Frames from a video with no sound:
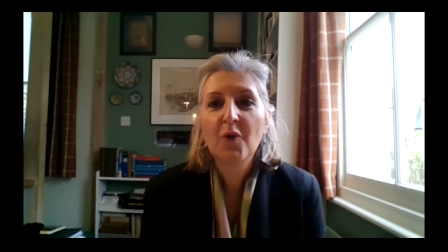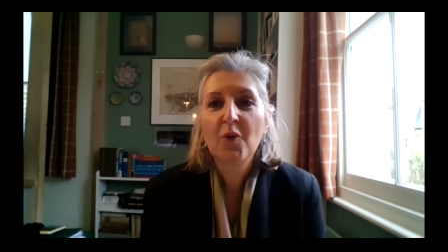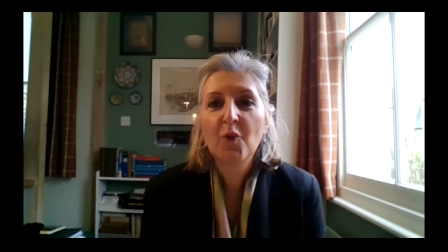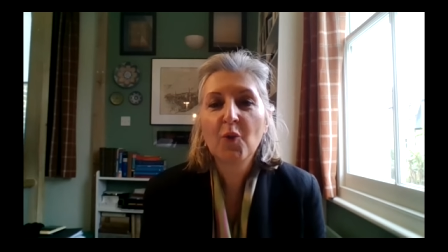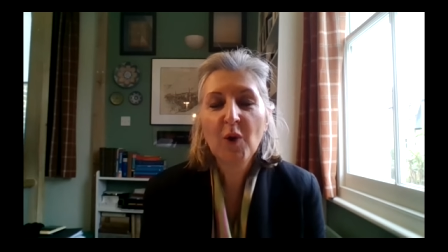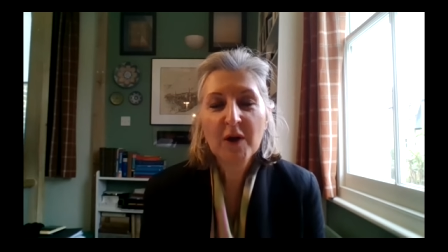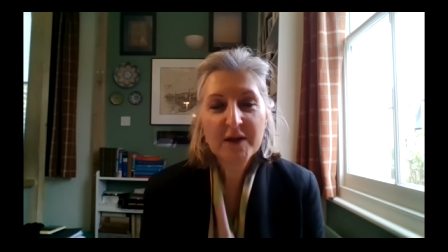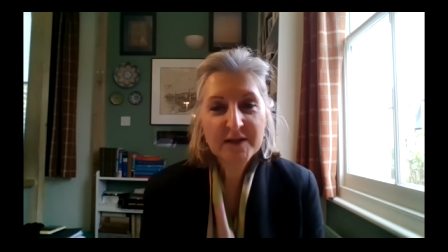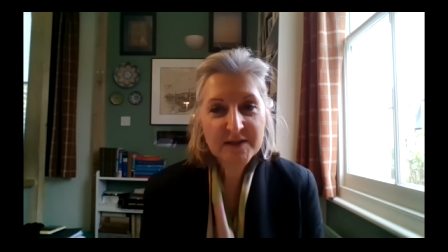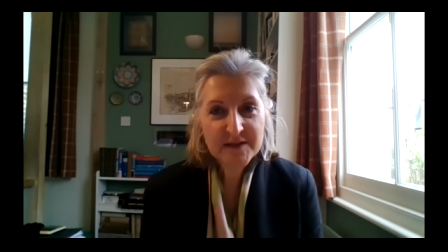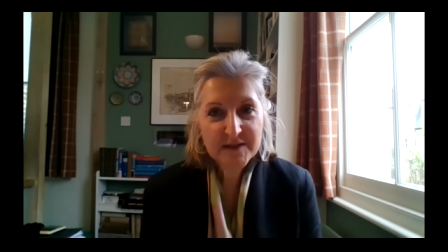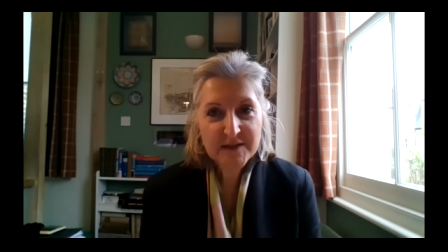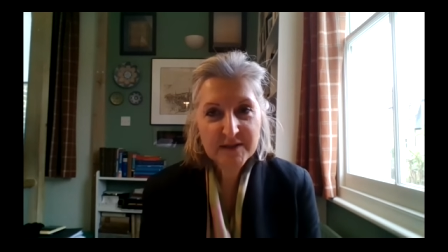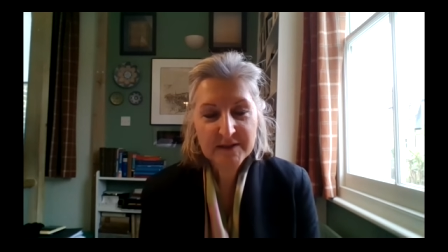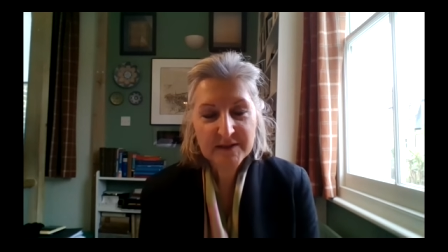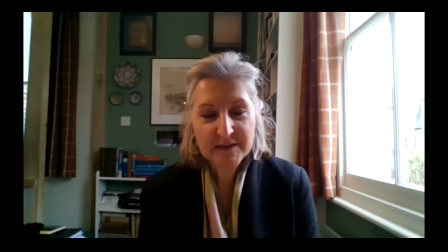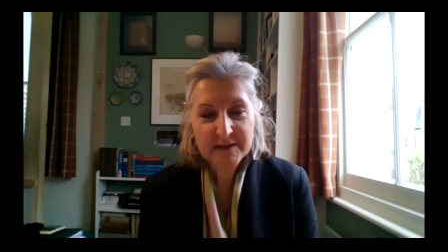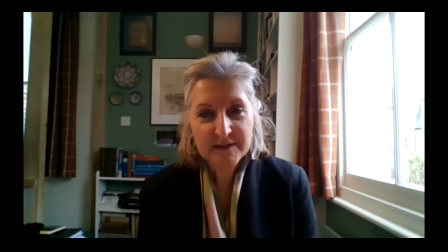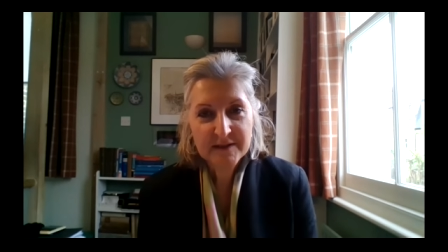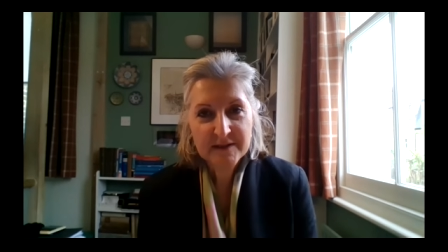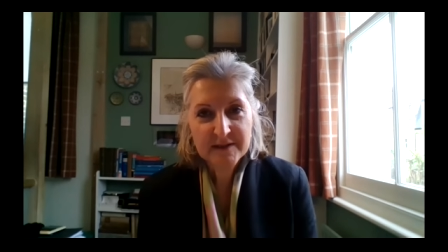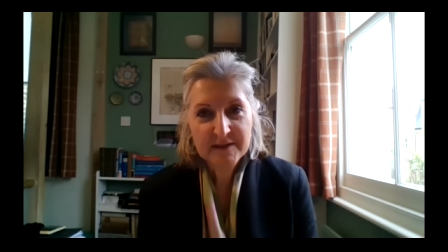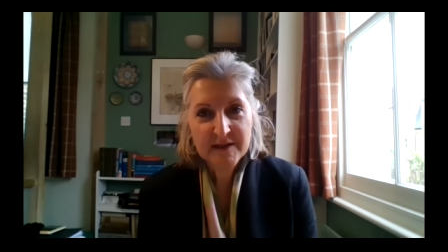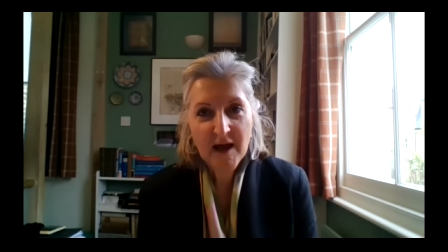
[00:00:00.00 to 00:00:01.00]

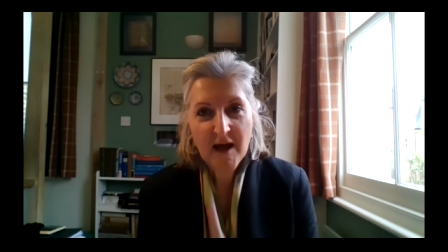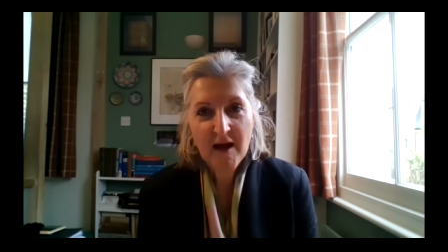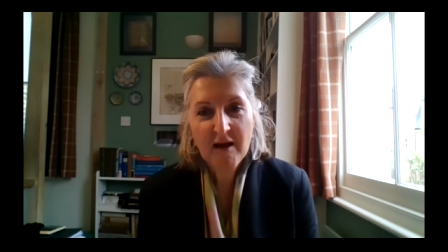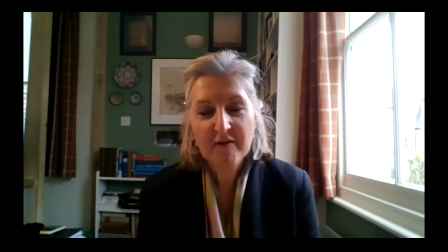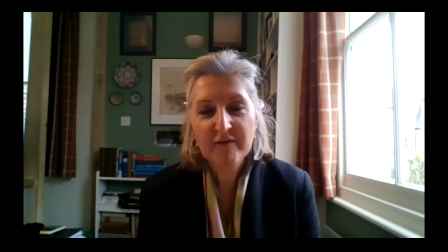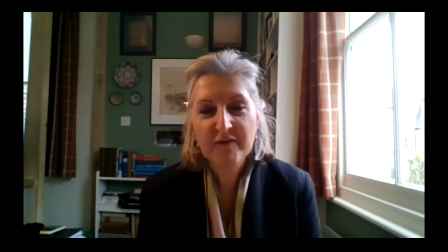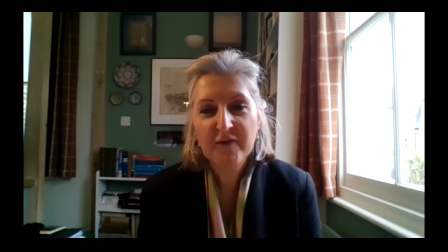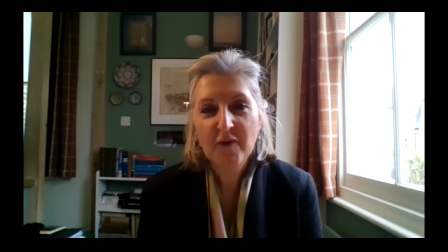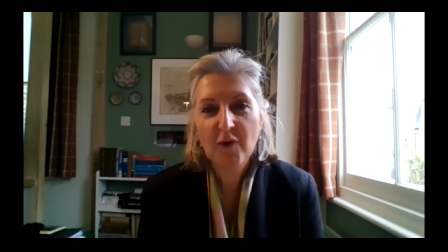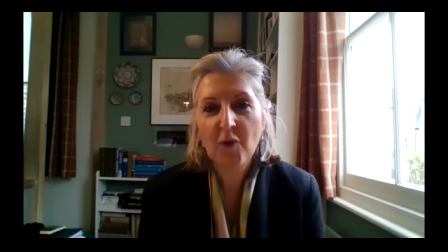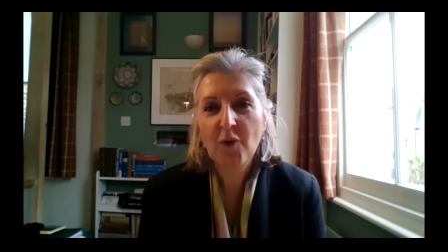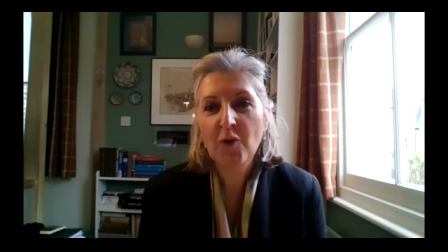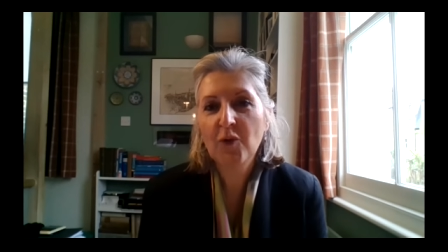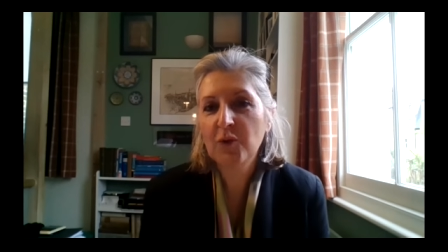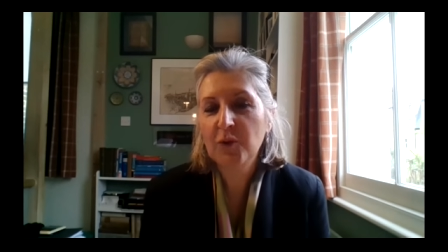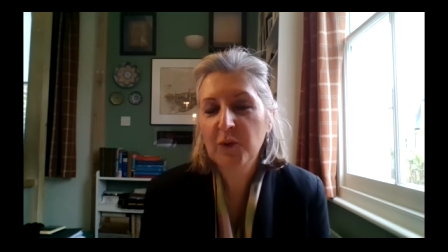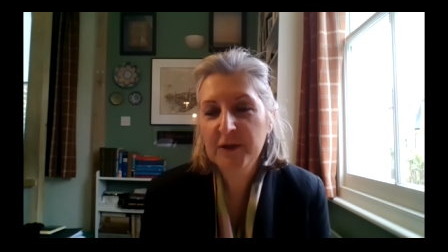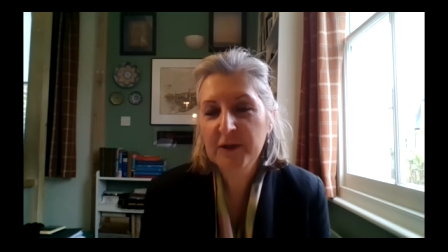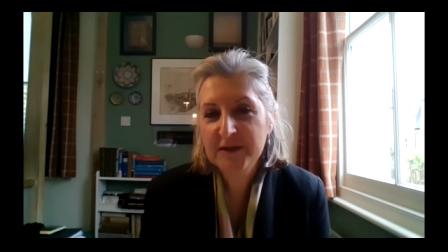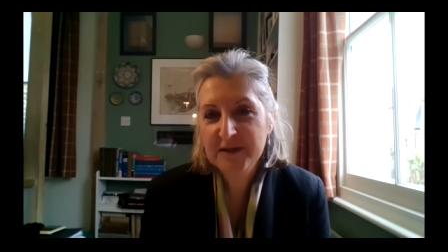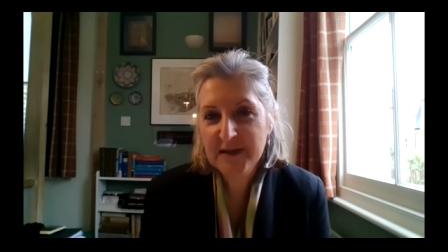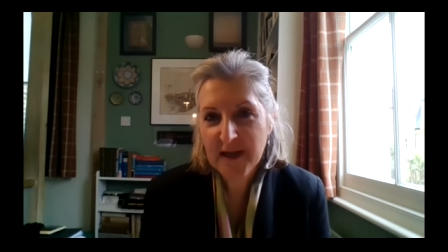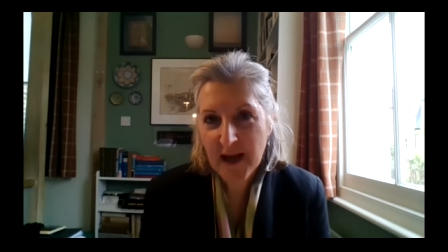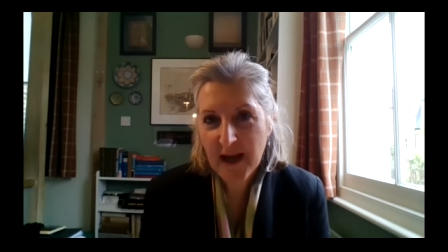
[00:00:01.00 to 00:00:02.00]
Westerners have
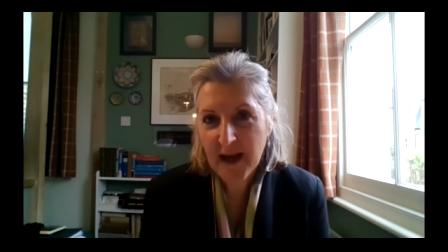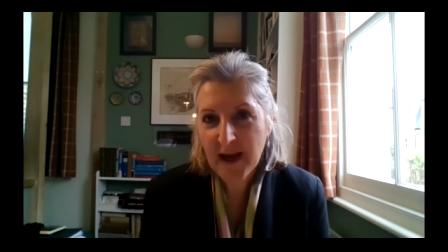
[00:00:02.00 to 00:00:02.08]
always